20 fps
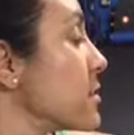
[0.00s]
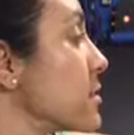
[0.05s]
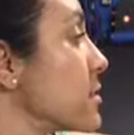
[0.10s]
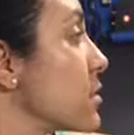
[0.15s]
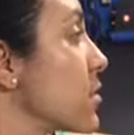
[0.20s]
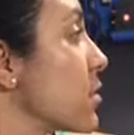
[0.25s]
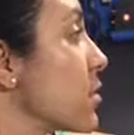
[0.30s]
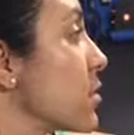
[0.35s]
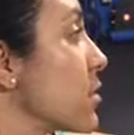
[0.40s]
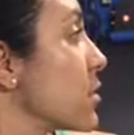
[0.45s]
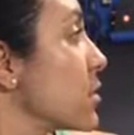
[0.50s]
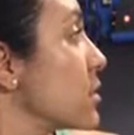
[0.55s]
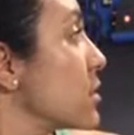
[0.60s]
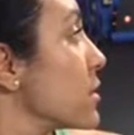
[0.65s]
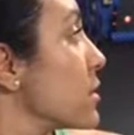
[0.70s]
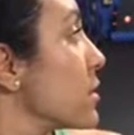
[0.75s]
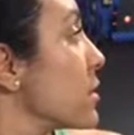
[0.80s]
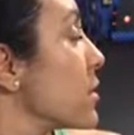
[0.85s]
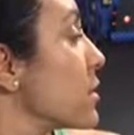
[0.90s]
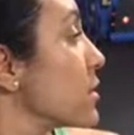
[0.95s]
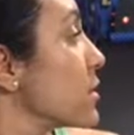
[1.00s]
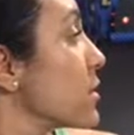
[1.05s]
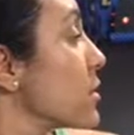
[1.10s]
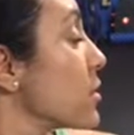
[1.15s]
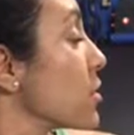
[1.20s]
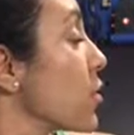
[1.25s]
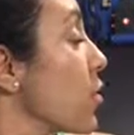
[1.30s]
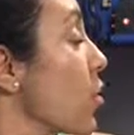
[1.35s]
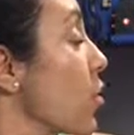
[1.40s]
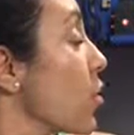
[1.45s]
So
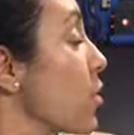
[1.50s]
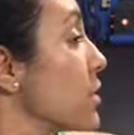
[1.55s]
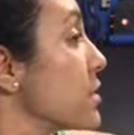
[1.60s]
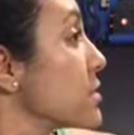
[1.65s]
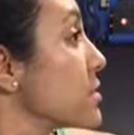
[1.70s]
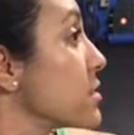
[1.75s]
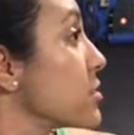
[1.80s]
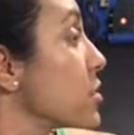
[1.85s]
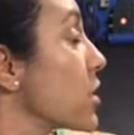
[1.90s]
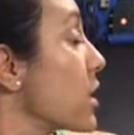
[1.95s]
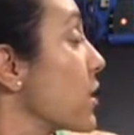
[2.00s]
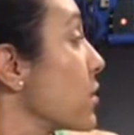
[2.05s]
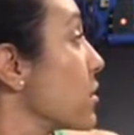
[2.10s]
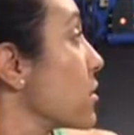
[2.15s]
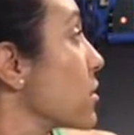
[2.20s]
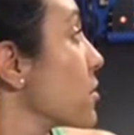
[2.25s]
the goal is to try to